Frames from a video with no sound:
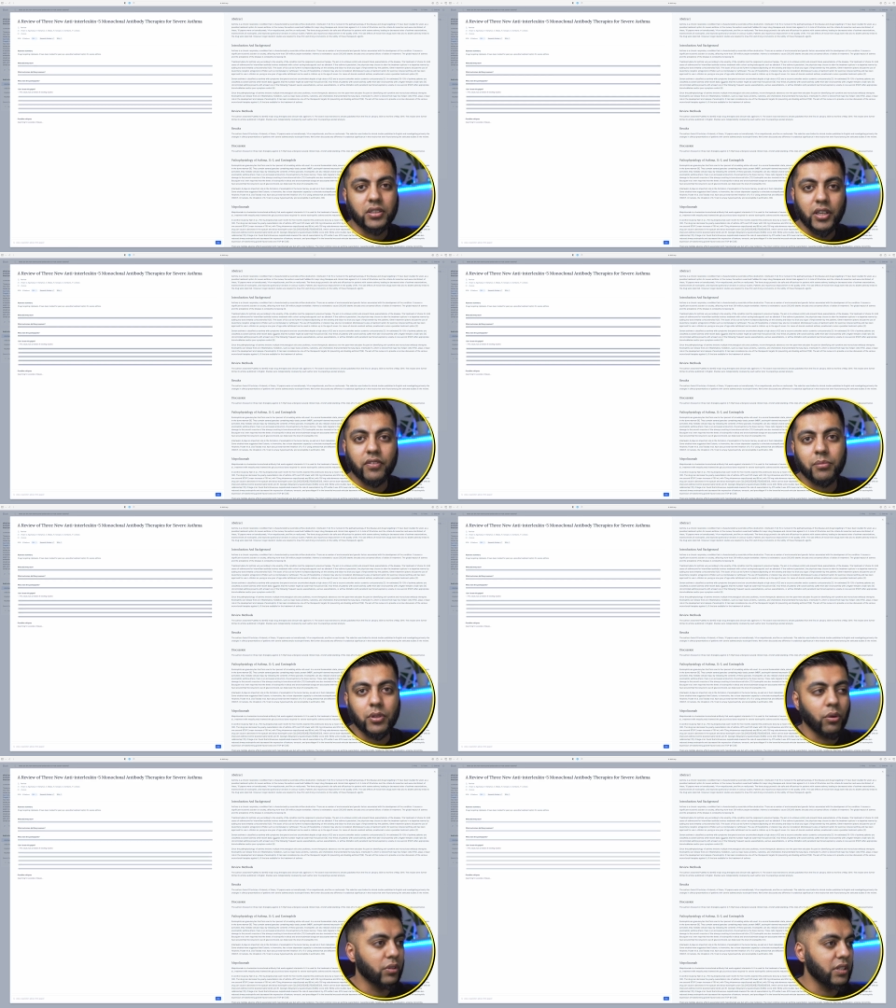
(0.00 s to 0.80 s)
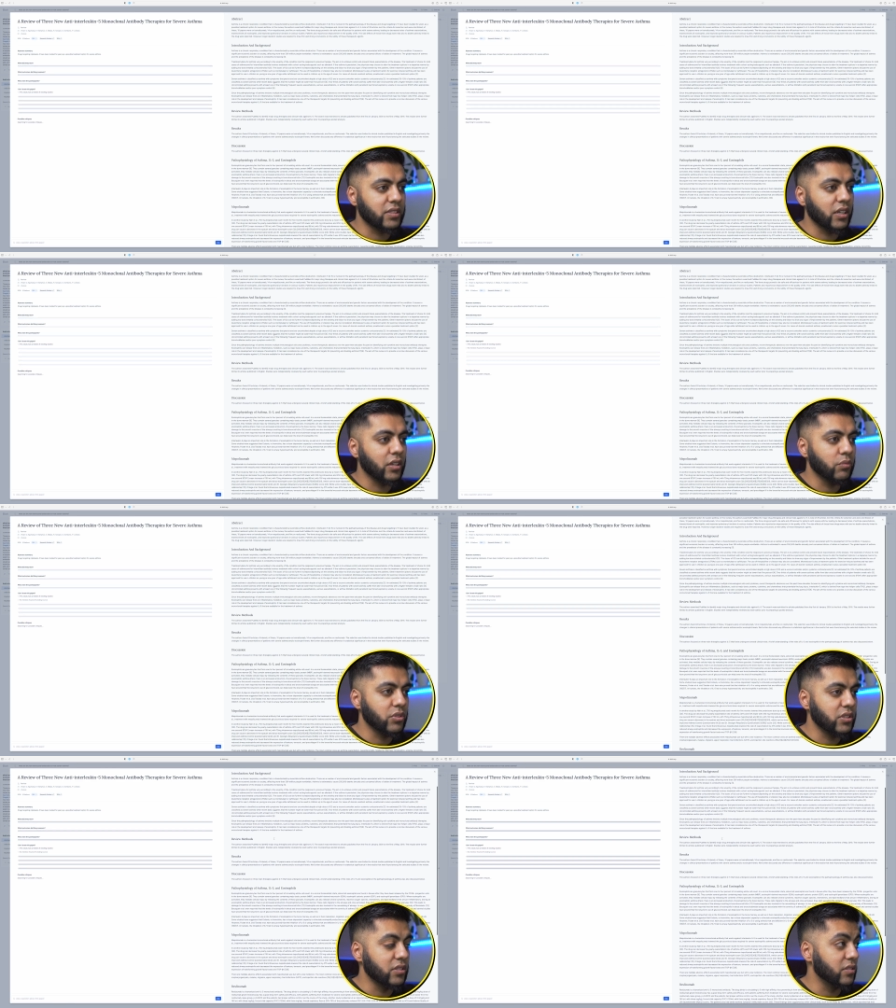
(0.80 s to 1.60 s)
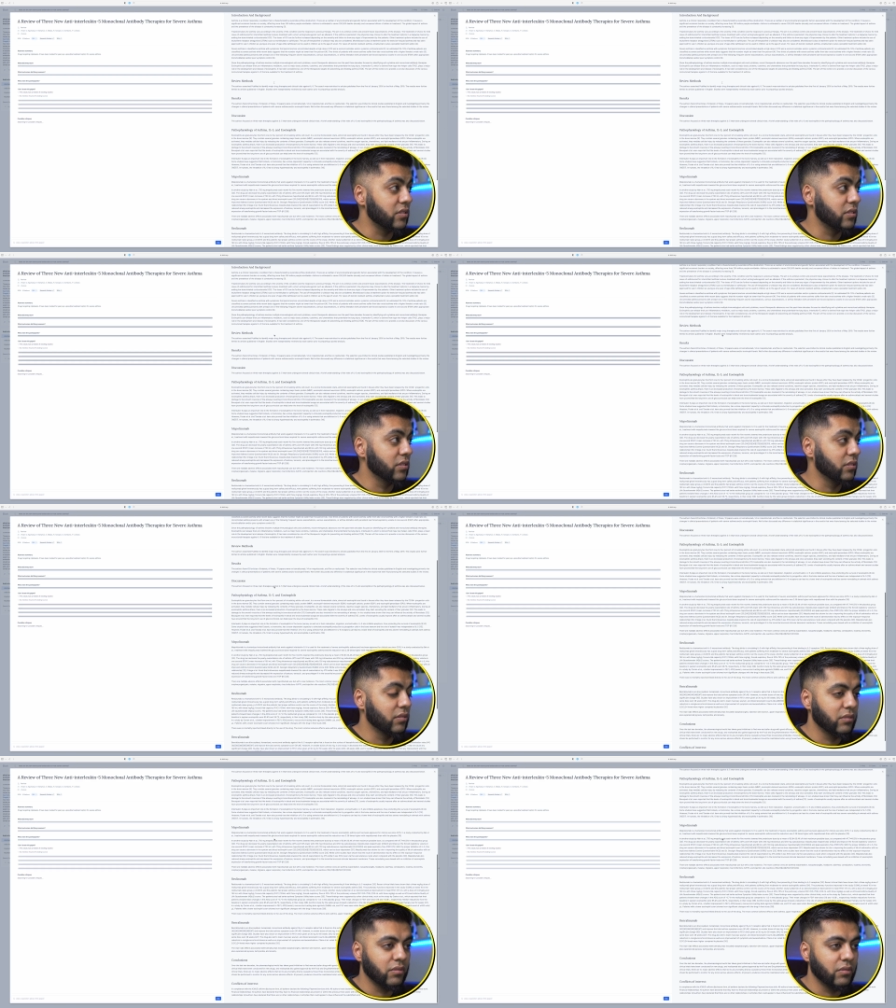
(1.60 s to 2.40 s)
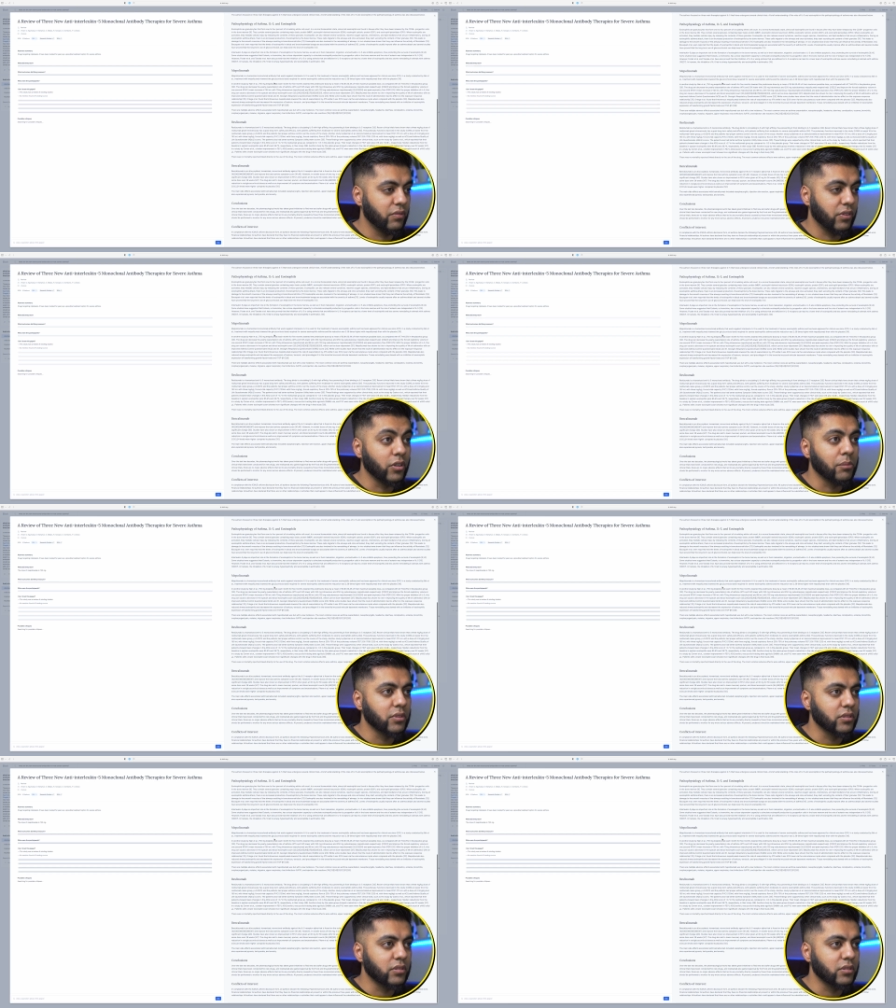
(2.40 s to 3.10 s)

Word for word: gives me the whole insight, which is phenomenal.